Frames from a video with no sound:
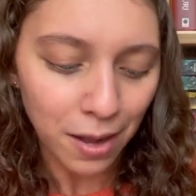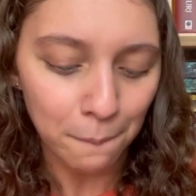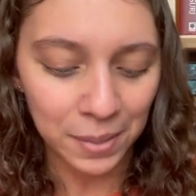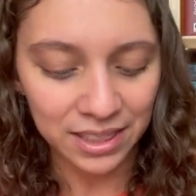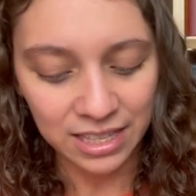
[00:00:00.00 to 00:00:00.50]

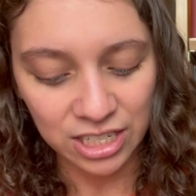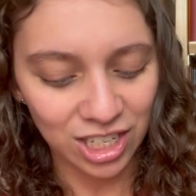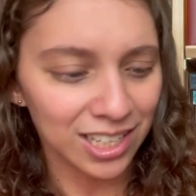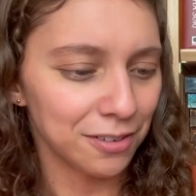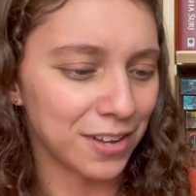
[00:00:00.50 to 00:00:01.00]
but the
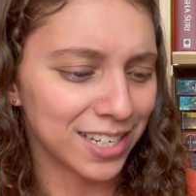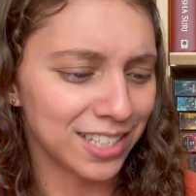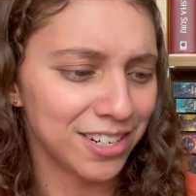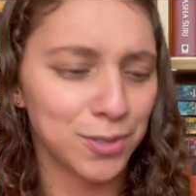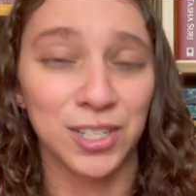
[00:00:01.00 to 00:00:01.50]
Chilling Effect
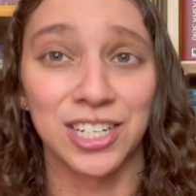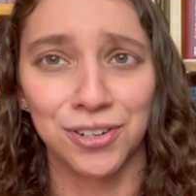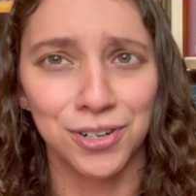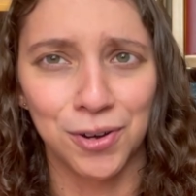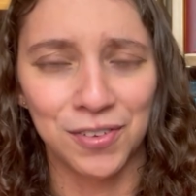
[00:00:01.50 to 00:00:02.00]
series, which I
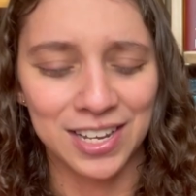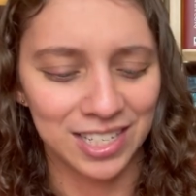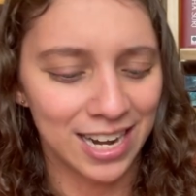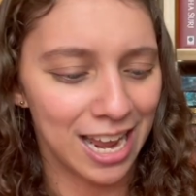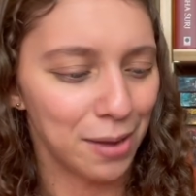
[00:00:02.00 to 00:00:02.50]
don't know if it has a
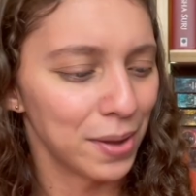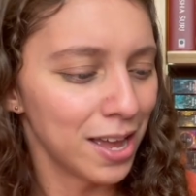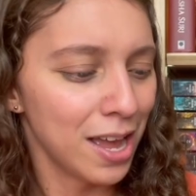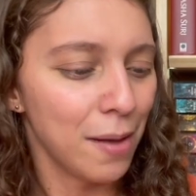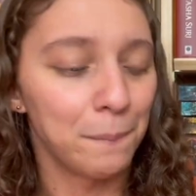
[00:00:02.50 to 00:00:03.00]
name,
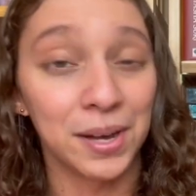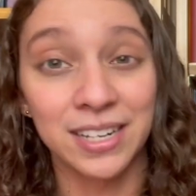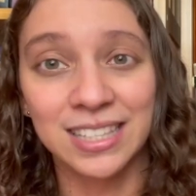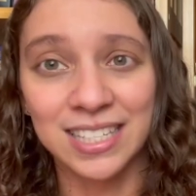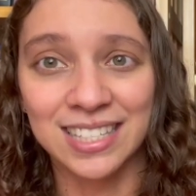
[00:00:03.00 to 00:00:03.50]
but
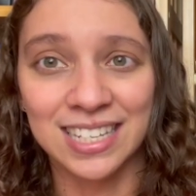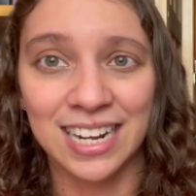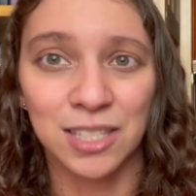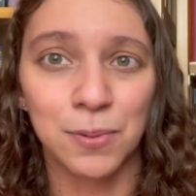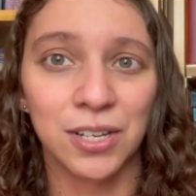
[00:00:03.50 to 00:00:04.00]
this is the
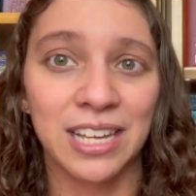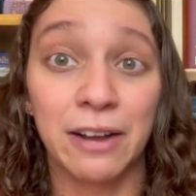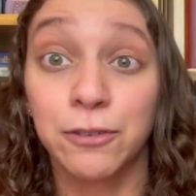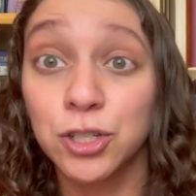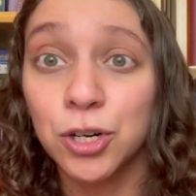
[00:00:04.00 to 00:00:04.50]
next book that I
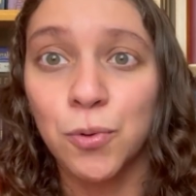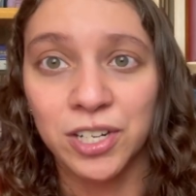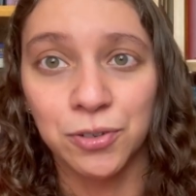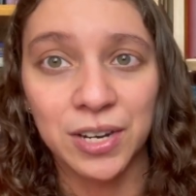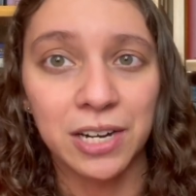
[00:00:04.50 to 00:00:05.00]
for sure want
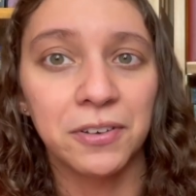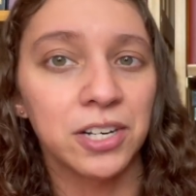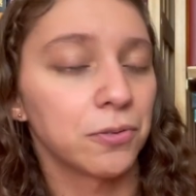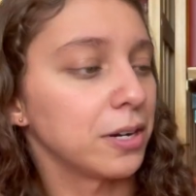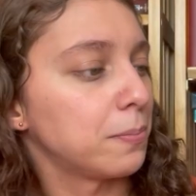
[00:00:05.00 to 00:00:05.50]
to read if I
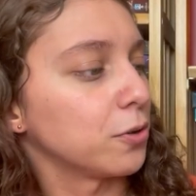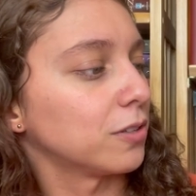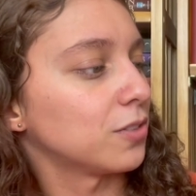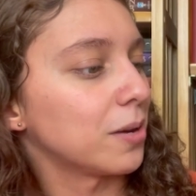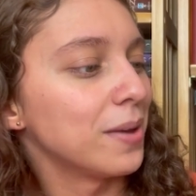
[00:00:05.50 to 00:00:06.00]
don't read both
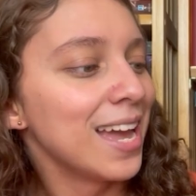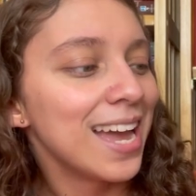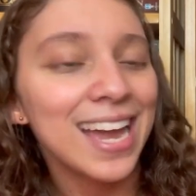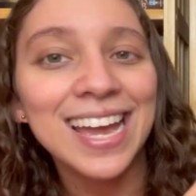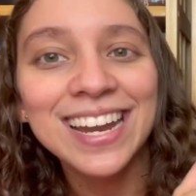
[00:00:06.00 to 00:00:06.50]
of them.
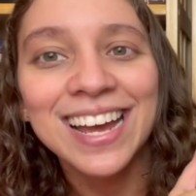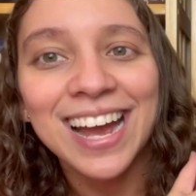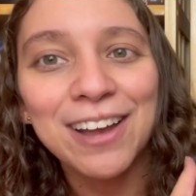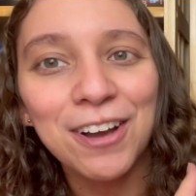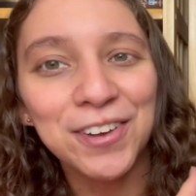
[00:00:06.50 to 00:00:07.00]
And
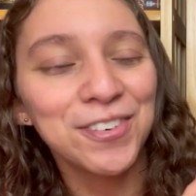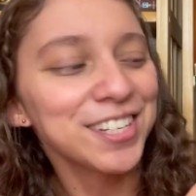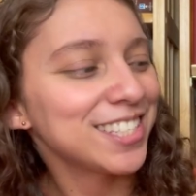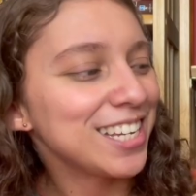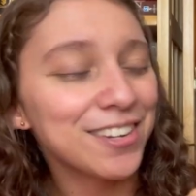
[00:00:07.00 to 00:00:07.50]
I, I want
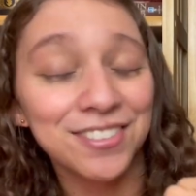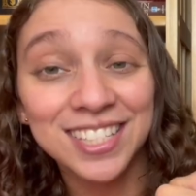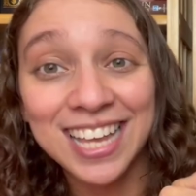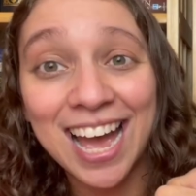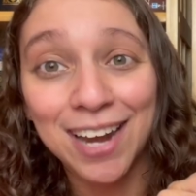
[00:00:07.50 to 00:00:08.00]
to see if
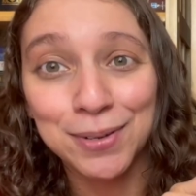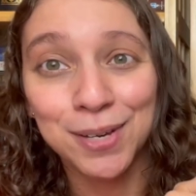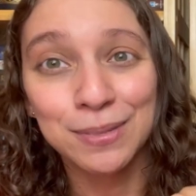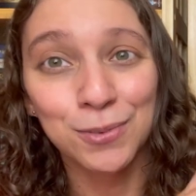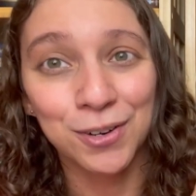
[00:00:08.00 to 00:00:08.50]
this cat
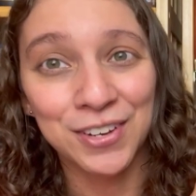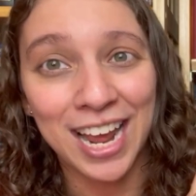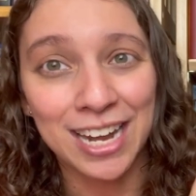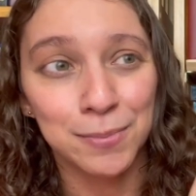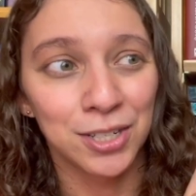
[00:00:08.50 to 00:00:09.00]
becomes more of an
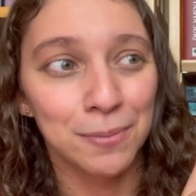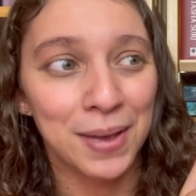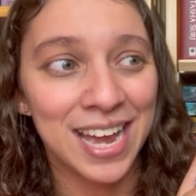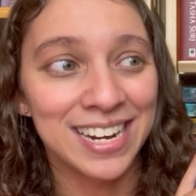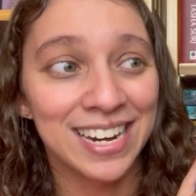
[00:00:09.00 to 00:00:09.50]
animal
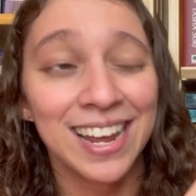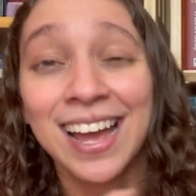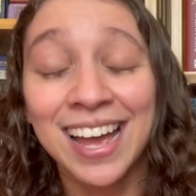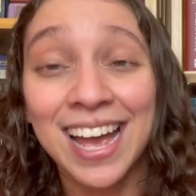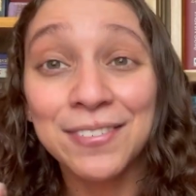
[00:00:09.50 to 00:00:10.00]
companion.
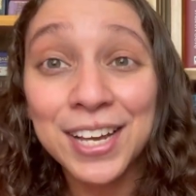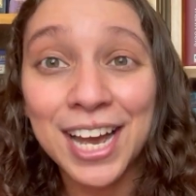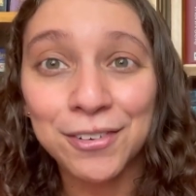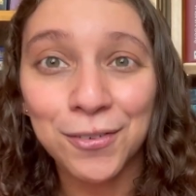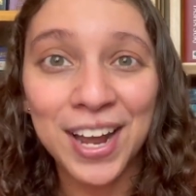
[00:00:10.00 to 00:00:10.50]
Have I
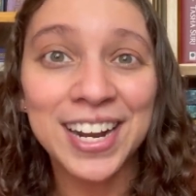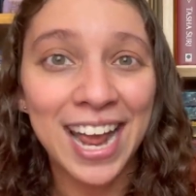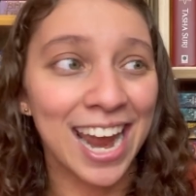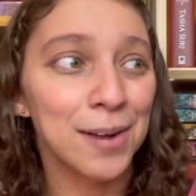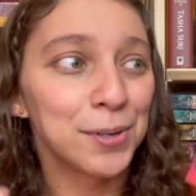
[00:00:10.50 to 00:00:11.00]
ever read an
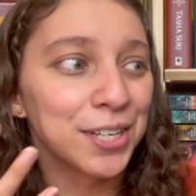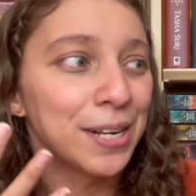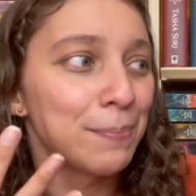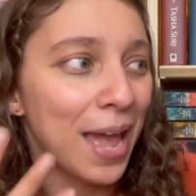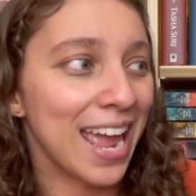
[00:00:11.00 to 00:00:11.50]
animal
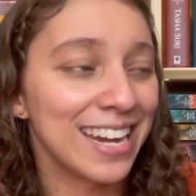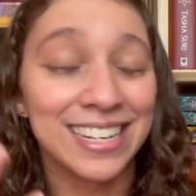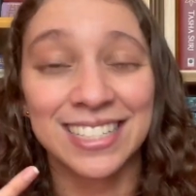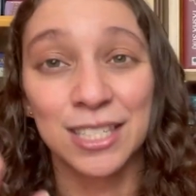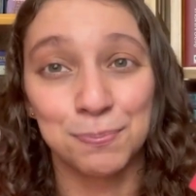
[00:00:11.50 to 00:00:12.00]

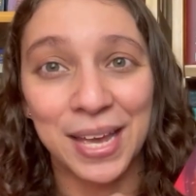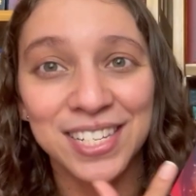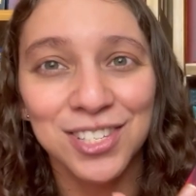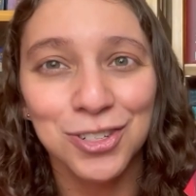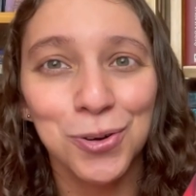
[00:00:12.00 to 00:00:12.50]
companion
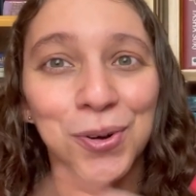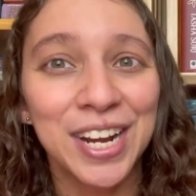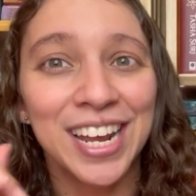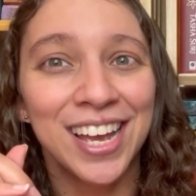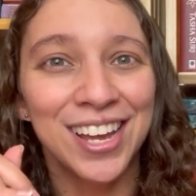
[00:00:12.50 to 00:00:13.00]
space
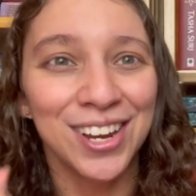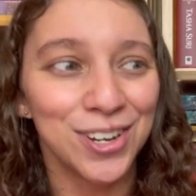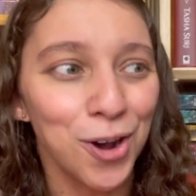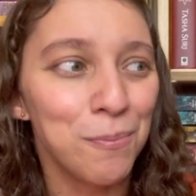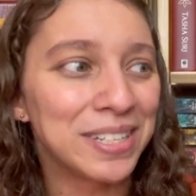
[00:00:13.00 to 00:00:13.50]
story?
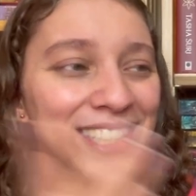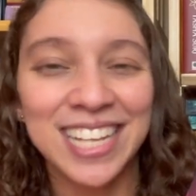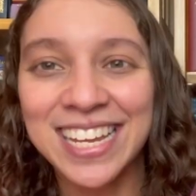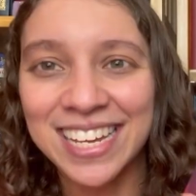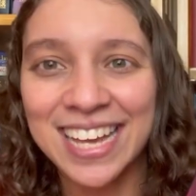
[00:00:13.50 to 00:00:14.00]
No, but
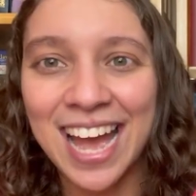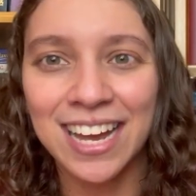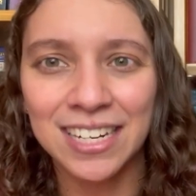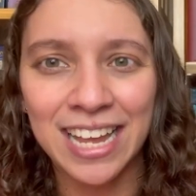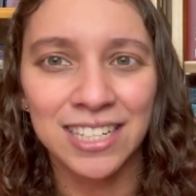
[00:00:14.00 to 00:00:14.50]
Psychic Cat
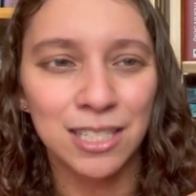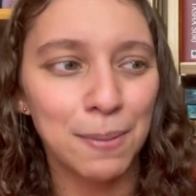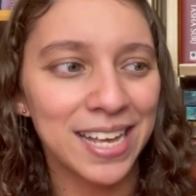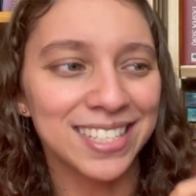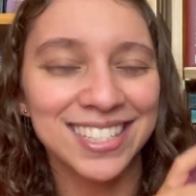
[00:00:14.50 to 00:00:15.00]
in
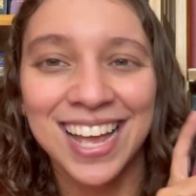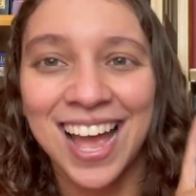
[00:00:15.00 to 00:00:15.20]
Space.